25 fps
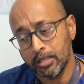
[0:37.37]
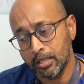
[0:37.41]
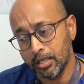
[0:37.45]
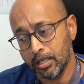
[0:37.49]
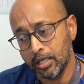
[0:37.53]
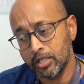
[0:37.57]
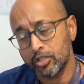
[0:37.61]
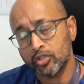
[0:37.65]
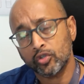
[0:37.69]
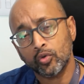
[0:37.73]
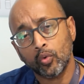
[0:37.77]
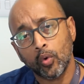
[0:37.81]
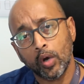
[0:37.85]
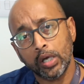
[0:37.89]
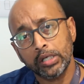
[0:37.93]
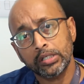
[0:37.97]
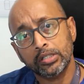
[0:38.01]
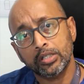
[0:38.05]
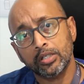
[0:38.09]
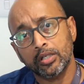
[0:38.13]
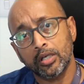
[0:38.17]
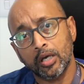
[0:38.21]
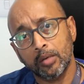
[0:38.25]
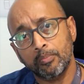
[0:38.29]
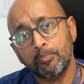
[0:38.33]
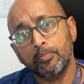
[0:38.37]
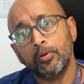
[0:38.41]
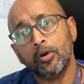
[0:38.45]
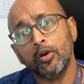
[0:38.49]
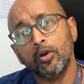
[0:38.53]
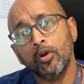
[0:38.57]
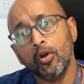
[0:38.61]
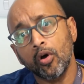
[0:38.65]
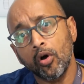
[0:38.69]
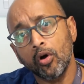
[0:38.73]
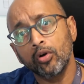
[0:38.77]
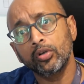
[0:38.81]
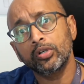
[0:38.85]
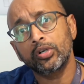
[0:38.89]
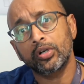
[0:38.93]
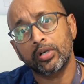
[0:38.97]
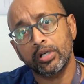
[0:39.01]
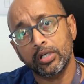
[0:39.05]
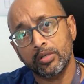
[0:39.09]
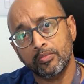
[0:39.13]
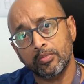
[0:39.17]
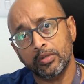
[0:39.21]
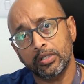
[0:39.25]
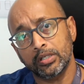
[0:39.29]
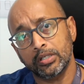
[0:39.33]
is quite a prolonged
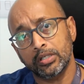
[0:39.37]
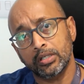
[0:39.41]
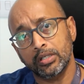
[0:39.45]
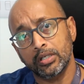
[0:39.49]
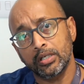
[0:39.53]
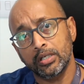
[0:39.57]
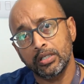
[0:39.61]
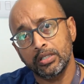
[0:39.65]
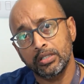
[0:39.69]
treatment.